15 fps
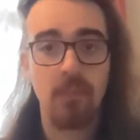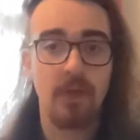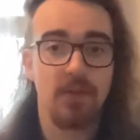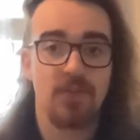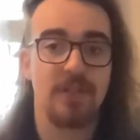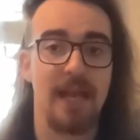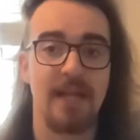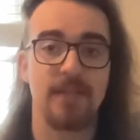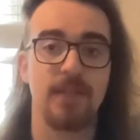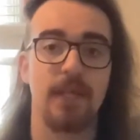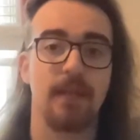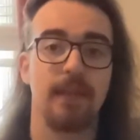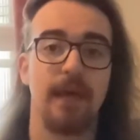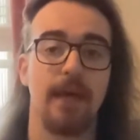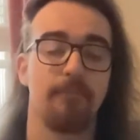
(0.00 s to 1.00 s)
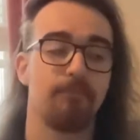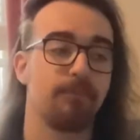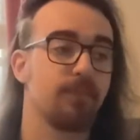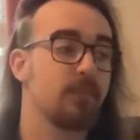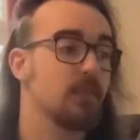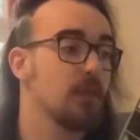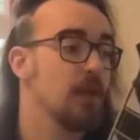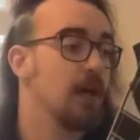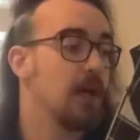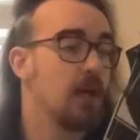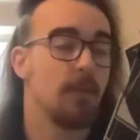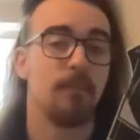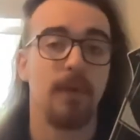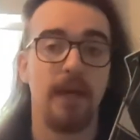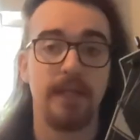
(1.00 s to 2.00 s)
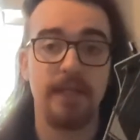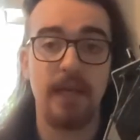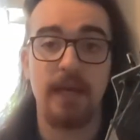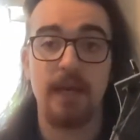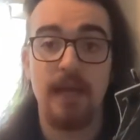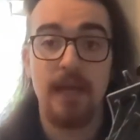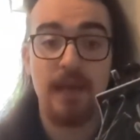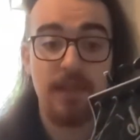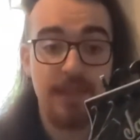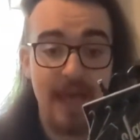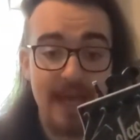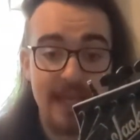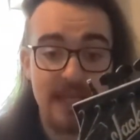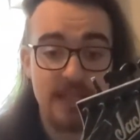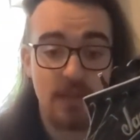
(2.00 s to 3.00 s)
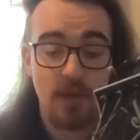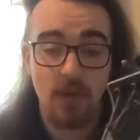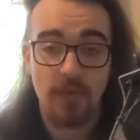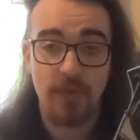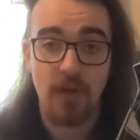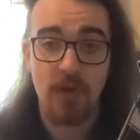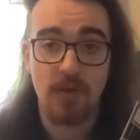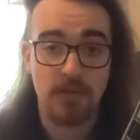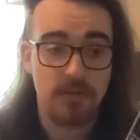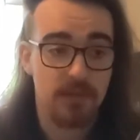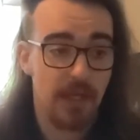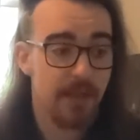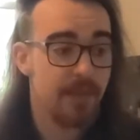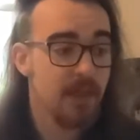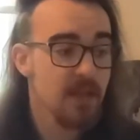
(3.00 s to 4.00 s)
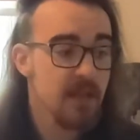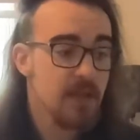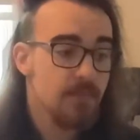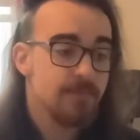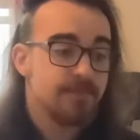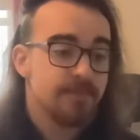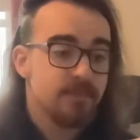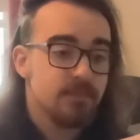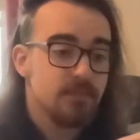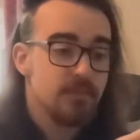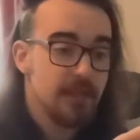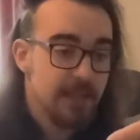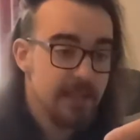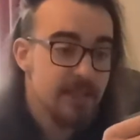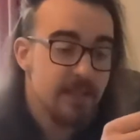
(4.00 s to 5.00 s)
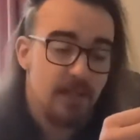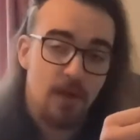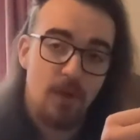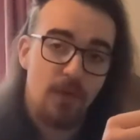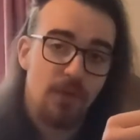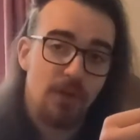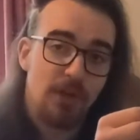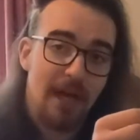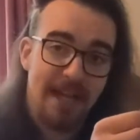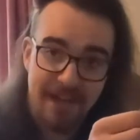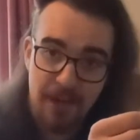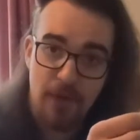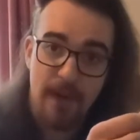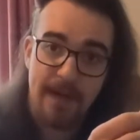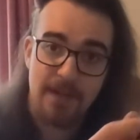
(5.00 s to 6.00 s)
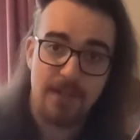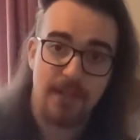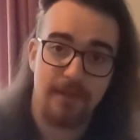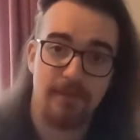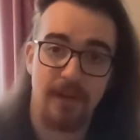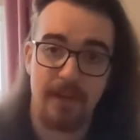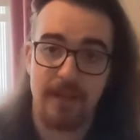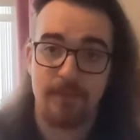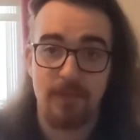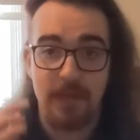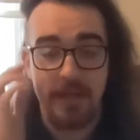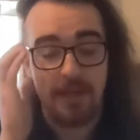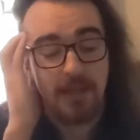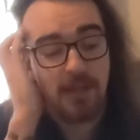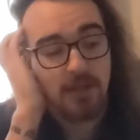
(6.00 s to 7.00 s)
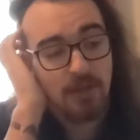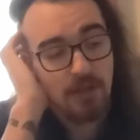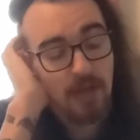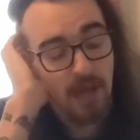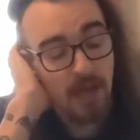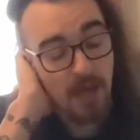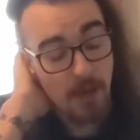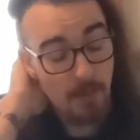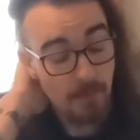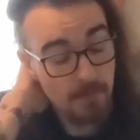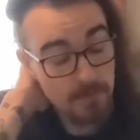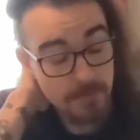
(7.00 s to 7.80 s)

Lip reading: Just ends like that. And yeah, that is the whole song, I think. It is the whole song. I know, actually. Fuck it. So